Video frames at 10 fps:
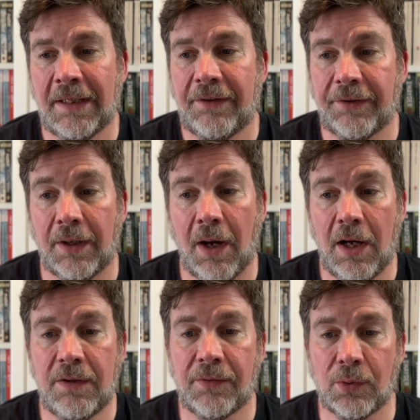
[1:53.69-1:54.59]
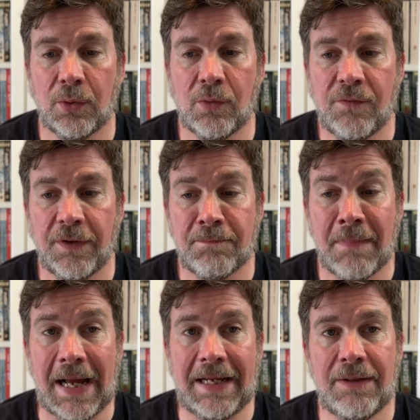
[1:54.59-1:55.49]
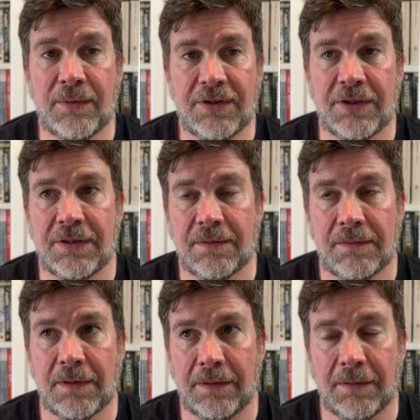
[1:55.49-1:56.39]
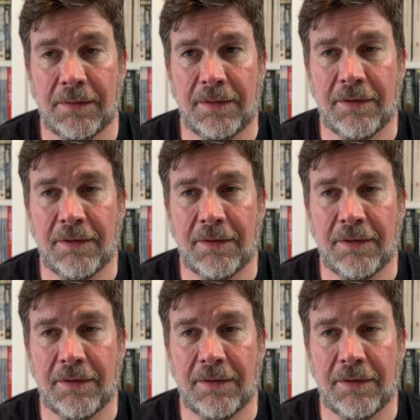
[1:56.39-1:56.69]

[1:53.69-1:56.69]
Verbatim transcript: So overall for May, which is um,